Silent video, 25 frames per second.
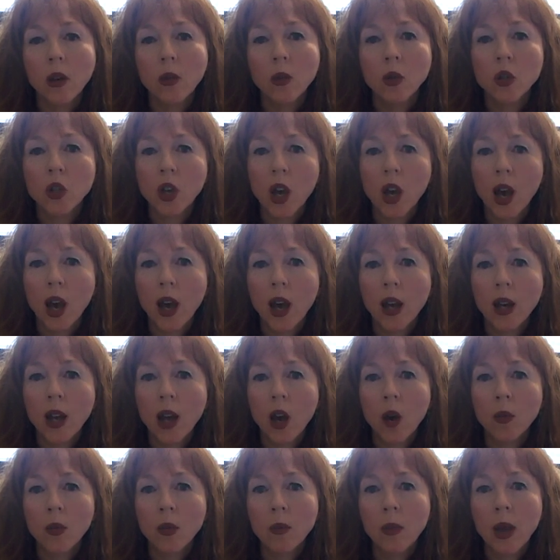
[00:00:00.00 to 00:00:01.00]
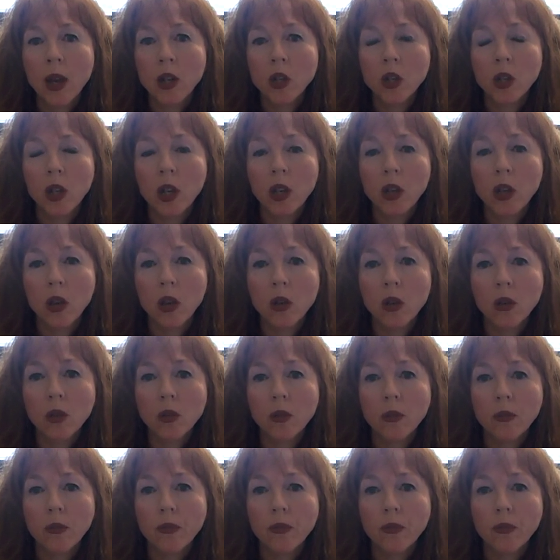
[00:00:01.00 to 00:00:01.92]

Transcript: which can't help imagining you.